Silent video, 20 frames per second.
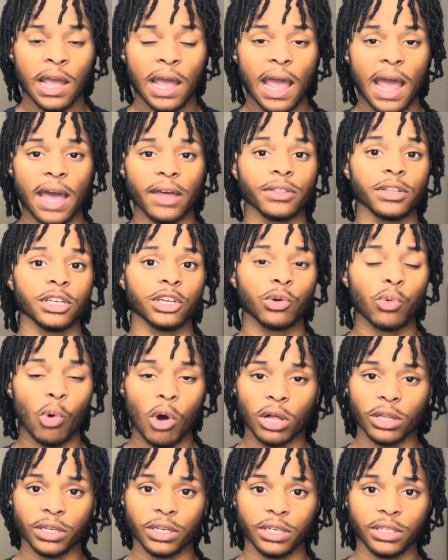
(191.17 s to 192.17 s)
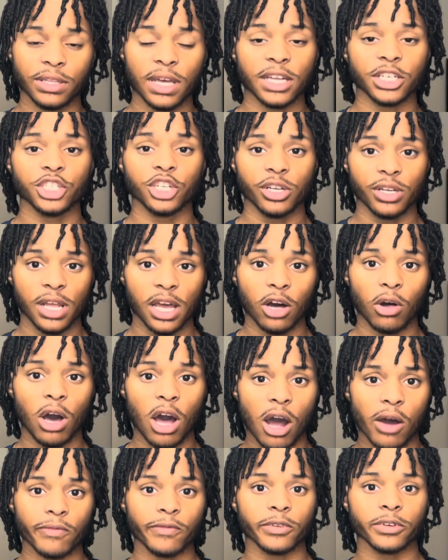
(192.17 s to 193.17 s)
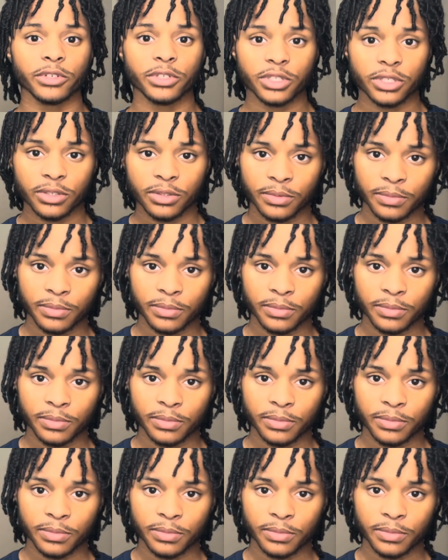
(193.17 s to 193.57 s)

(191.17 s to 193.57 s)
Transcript: at the quality that Chanel offers.